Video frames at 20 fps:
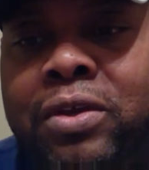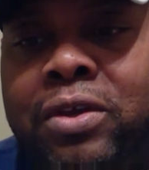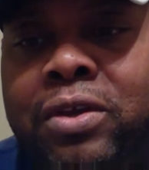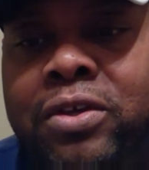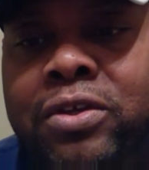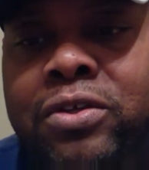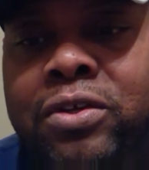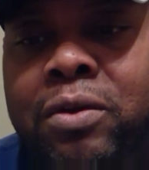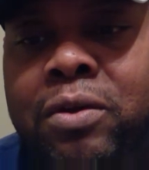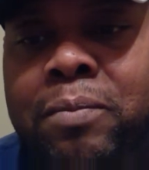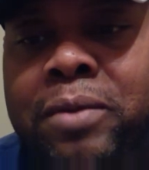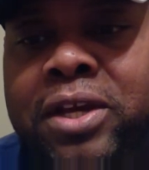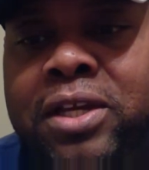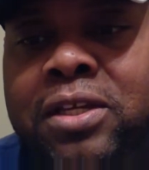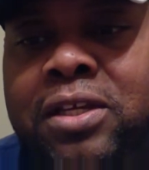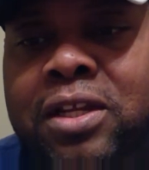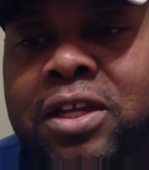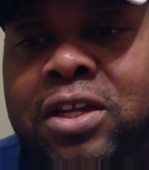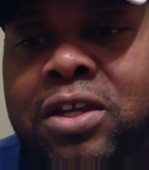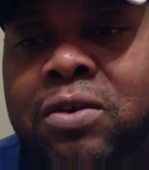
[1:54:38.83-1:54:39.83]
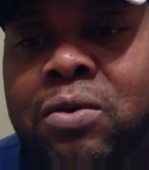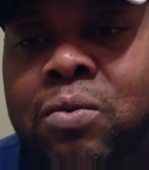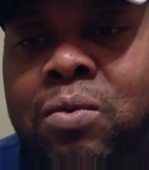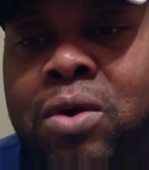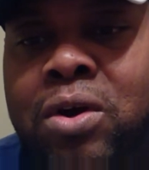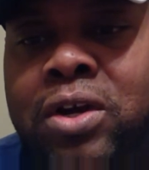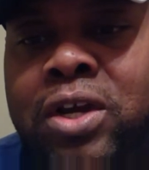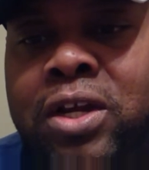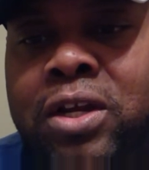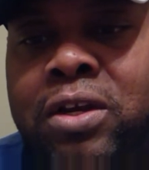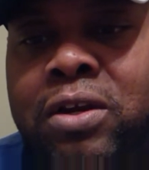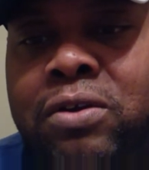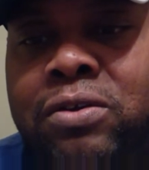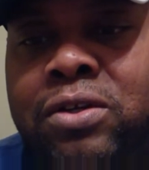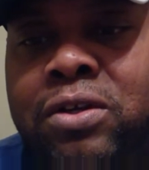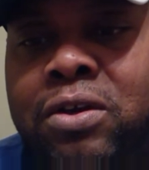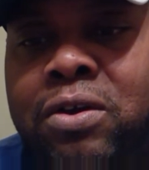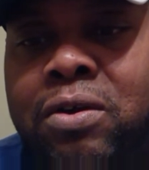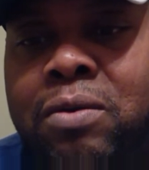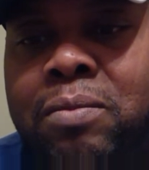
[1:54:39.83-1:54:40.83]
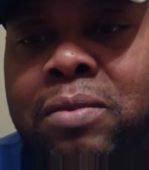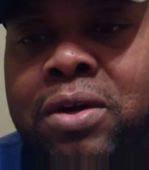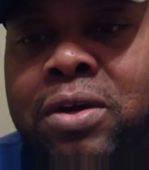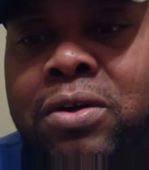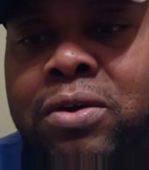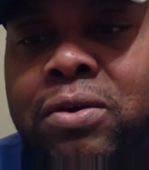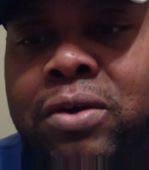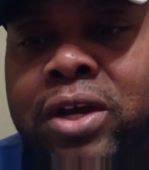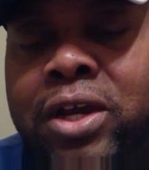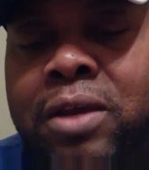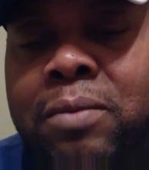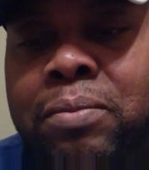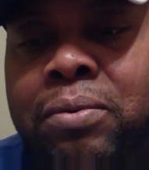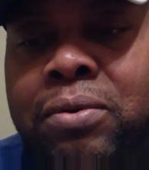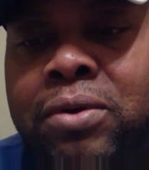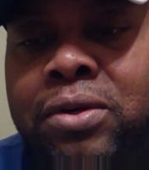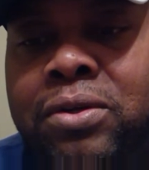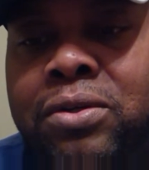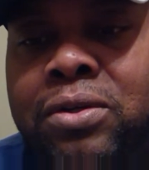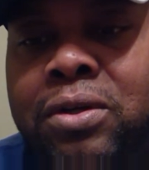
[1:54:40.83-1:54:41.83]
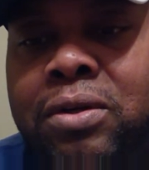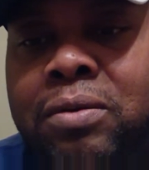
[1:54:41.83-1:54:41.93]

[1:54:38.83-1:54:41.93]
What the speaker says: So basically, you work in a nursing home under a pre.